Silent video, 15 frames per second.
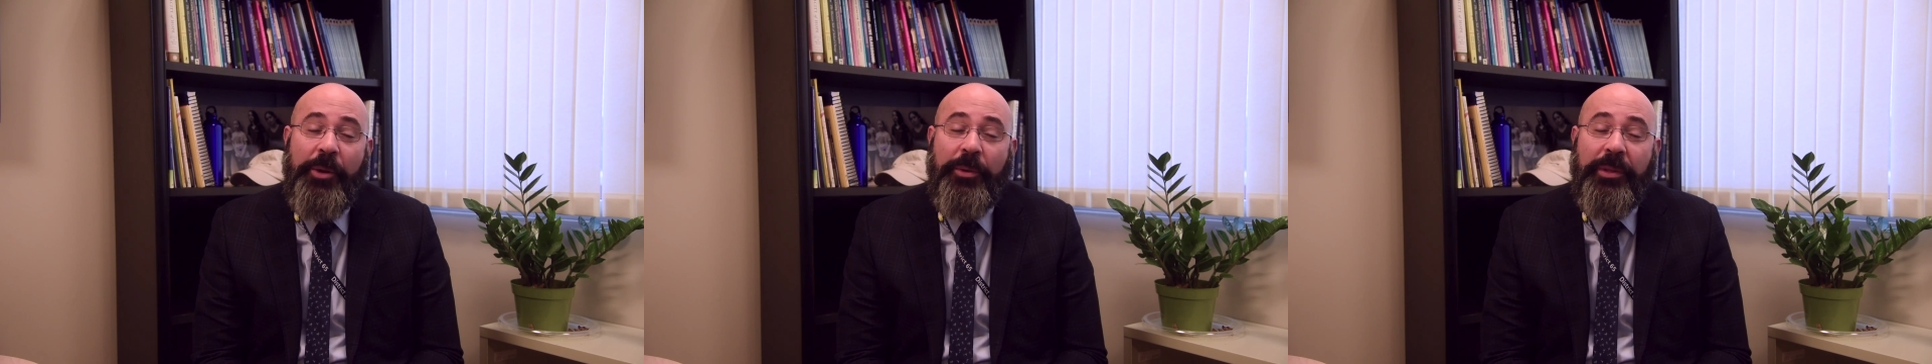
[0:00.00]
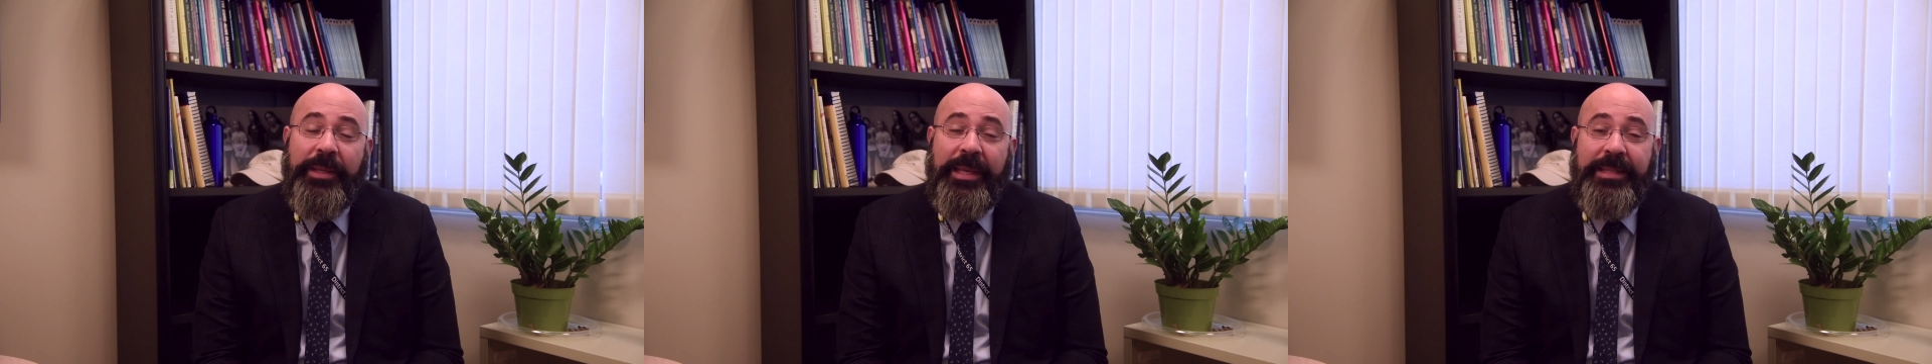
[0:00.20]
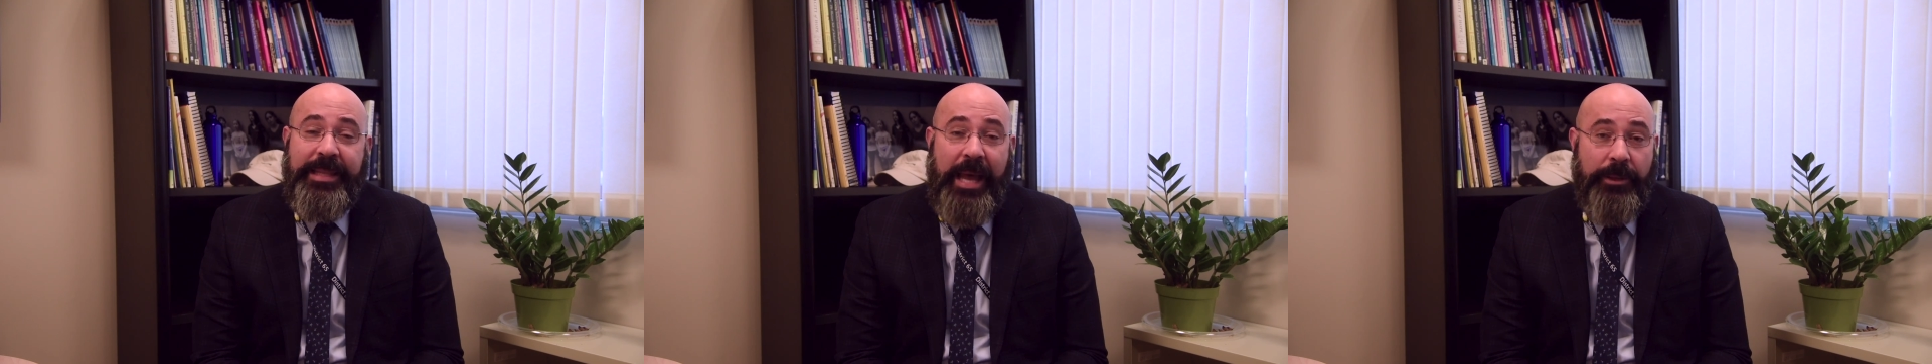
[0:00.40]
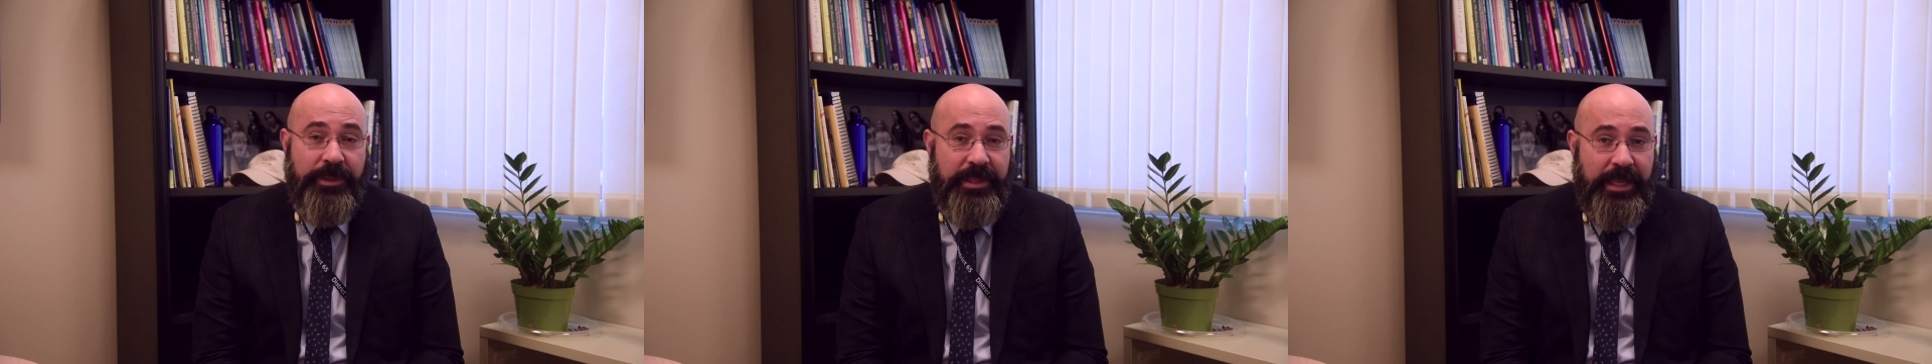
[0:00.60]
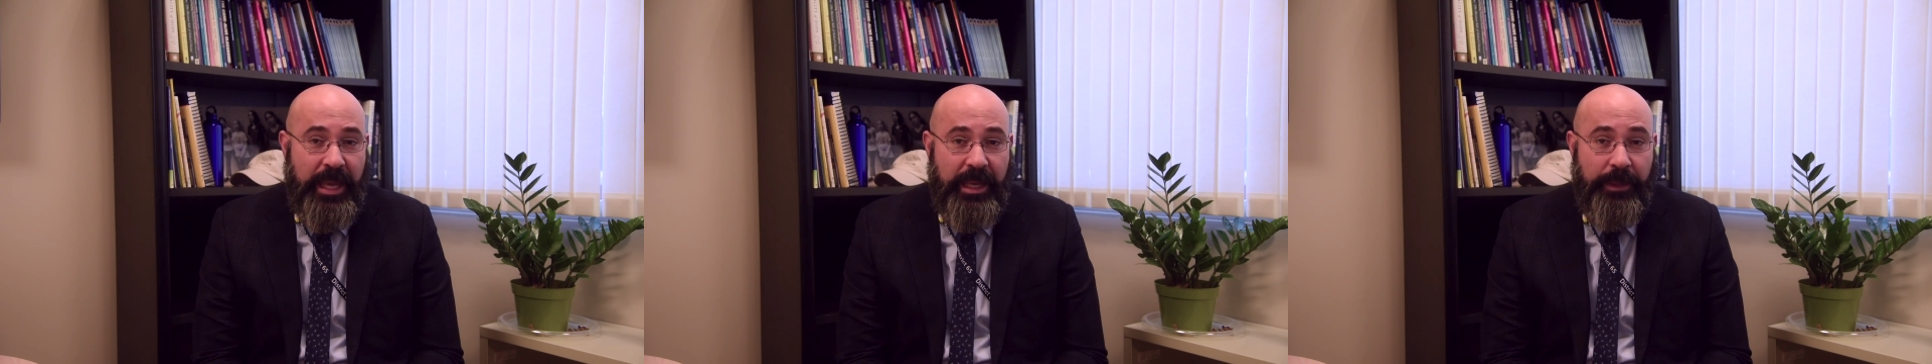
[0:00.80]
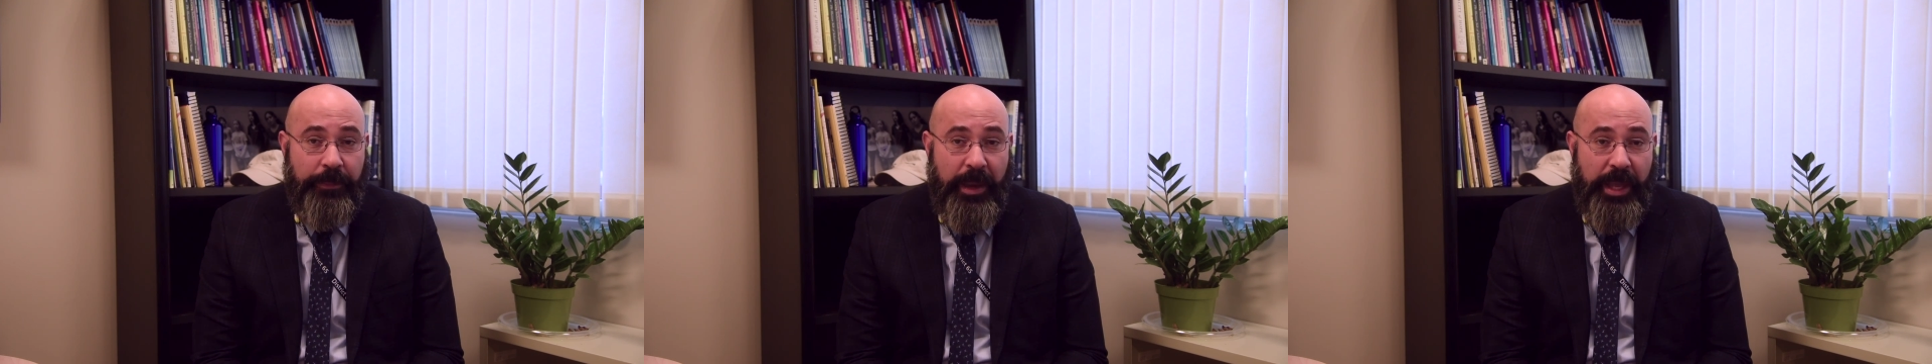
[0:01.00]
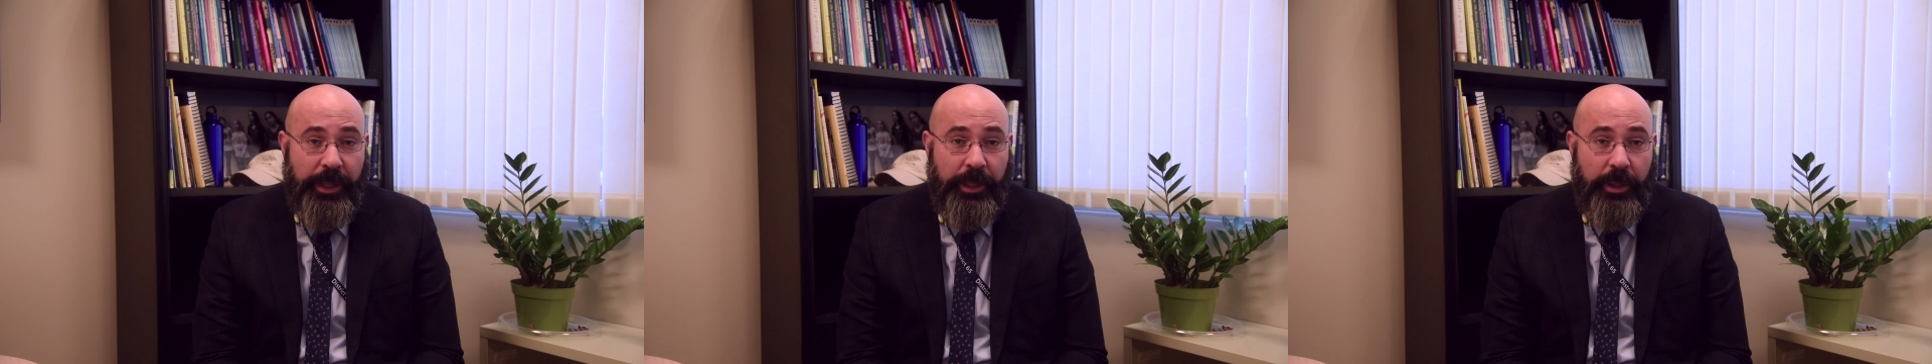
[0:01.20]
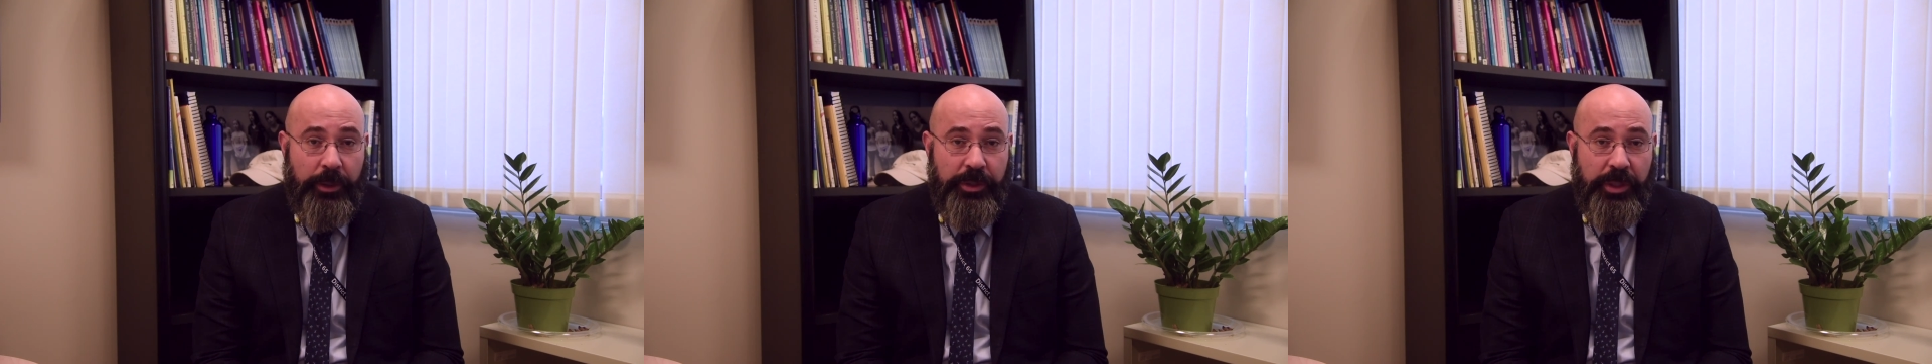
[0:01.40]
only as outstanding
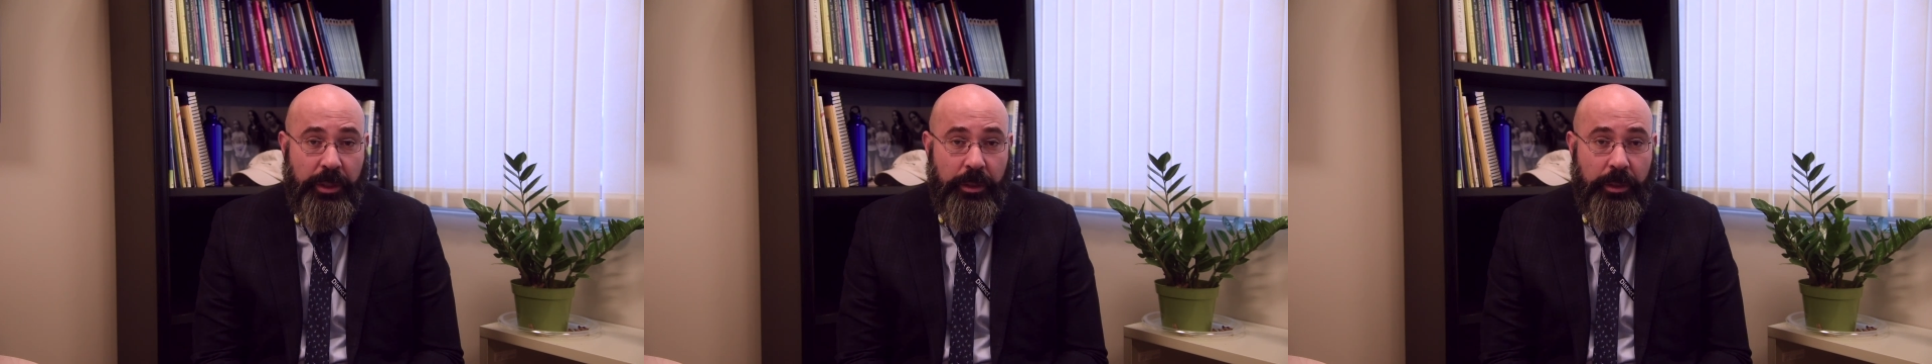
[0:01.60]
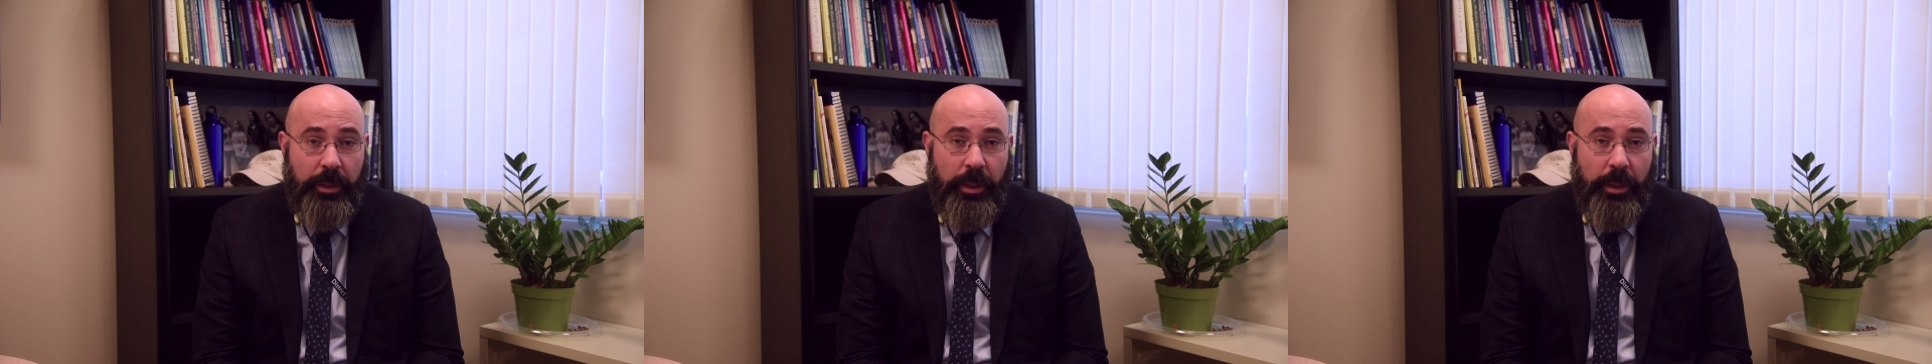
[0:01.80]
pedagogy,